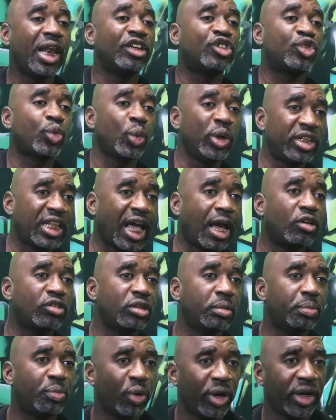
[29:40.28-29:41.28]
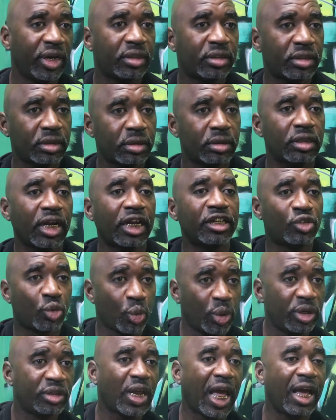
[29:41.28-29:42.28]
I mean, that's 3,000 bricks
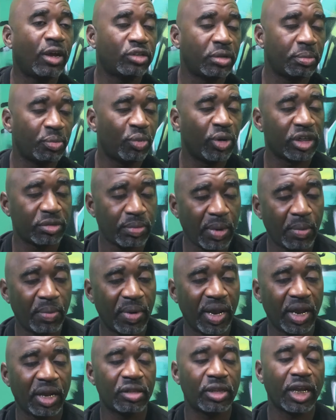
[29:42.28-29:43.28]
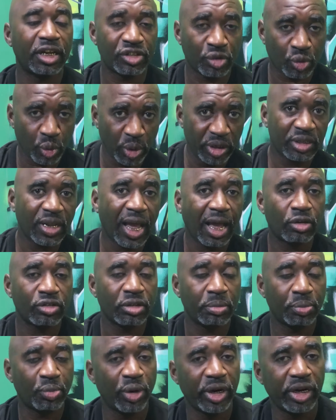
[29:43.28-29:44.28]
that's 3,000 yeah. bricks, my bad. That's okay.
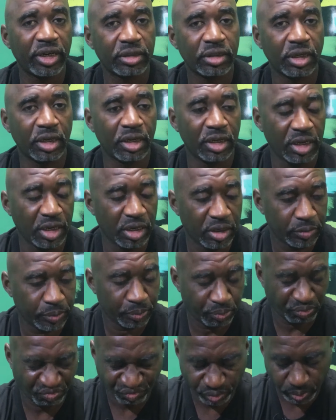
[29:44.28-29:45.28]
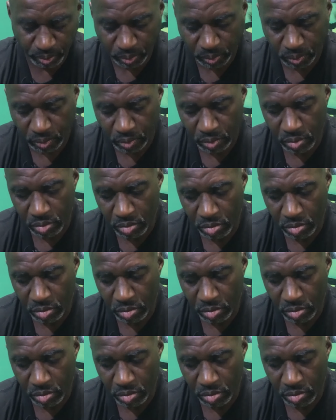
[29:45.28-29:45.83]
3,000 bricks a, a year. year. Okay.